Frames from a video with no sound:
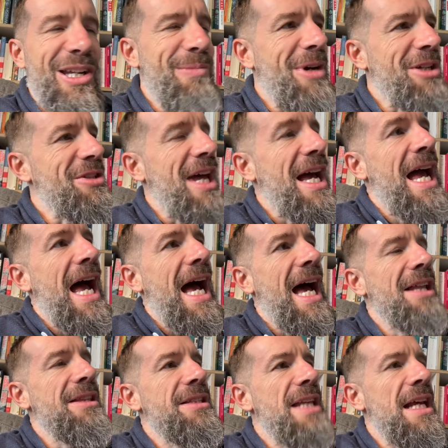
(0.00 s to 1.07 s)
can imagine that.
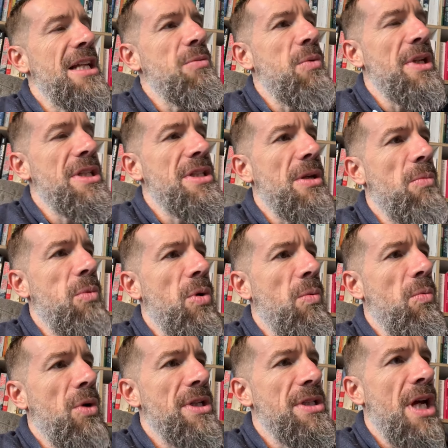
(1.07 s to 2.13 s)
And tell us what it's
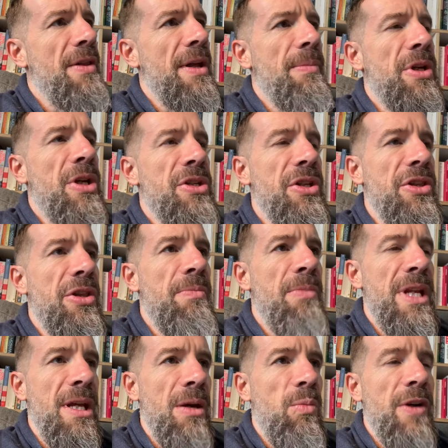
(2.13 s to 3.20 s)
what, what, it's like there, because at the
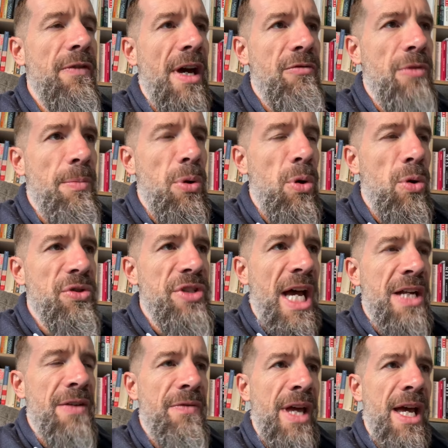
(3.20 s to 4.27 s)
minute we've had reports
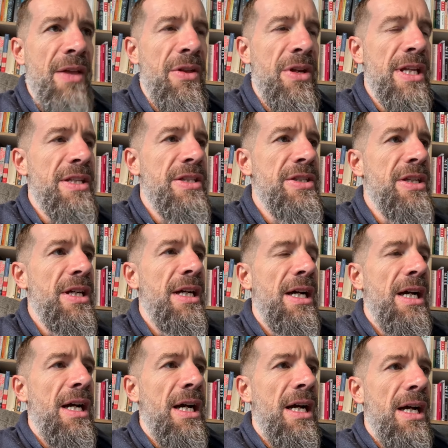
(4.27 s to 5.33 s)
out of there that it's
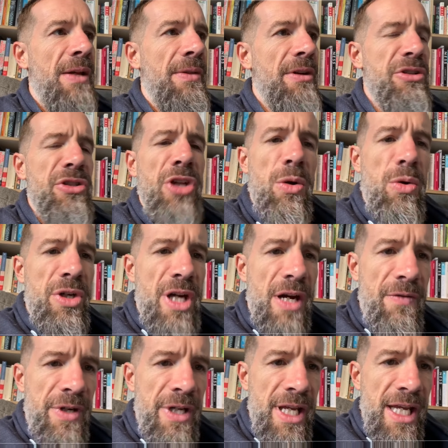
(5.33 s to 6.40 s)
there's no one
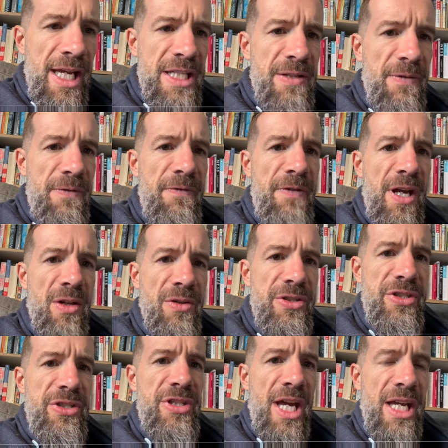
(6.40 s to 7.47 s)
governing it. It's a failed
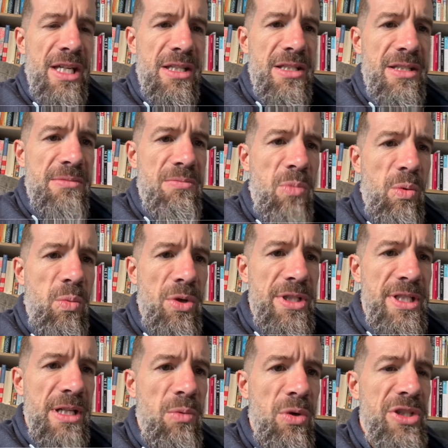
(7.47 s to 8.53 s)
state. What what
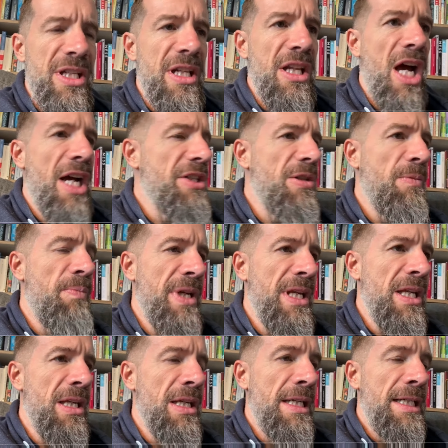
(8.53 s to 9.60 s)
is it? What's it like to
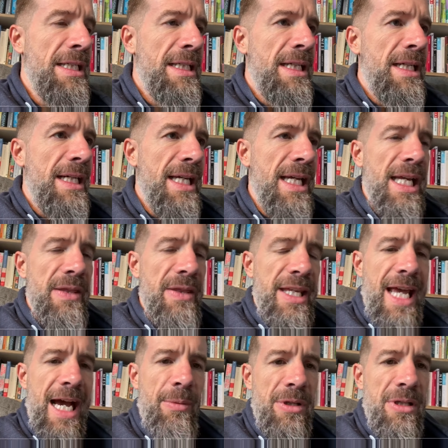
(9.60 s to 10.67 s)
be in the
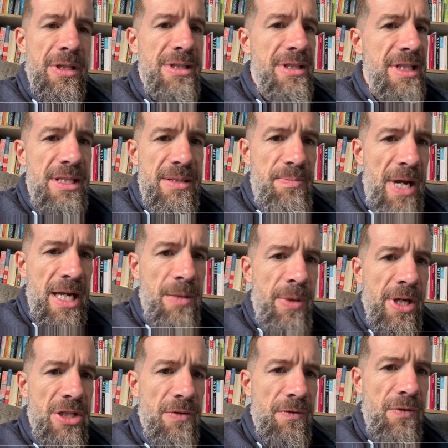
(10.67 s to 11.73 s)
capital paint a
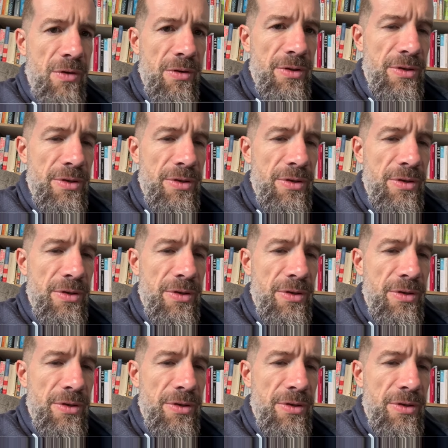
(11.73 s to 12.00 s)
picture for